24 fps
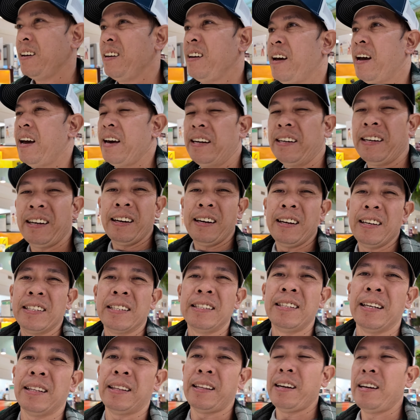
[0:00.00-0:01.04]
Yeah, I
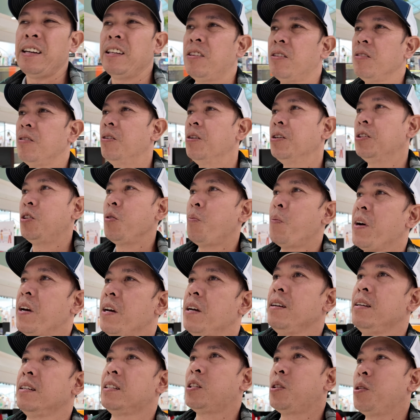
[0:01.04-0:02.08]
realized that I need to go to
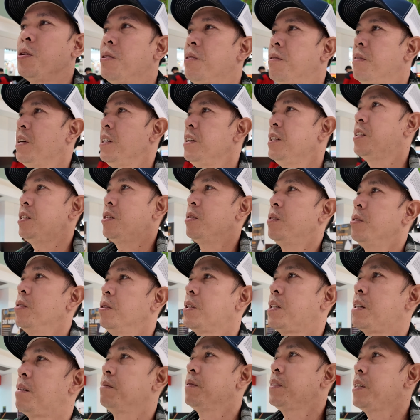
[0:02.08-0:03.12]
my storage to do
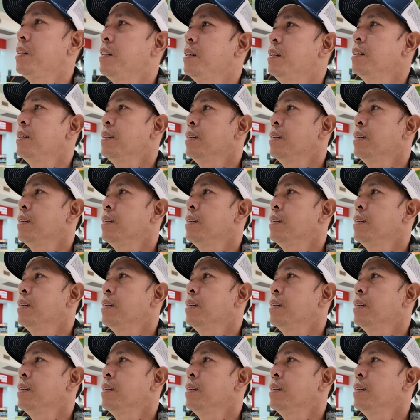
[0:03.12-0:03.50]
something.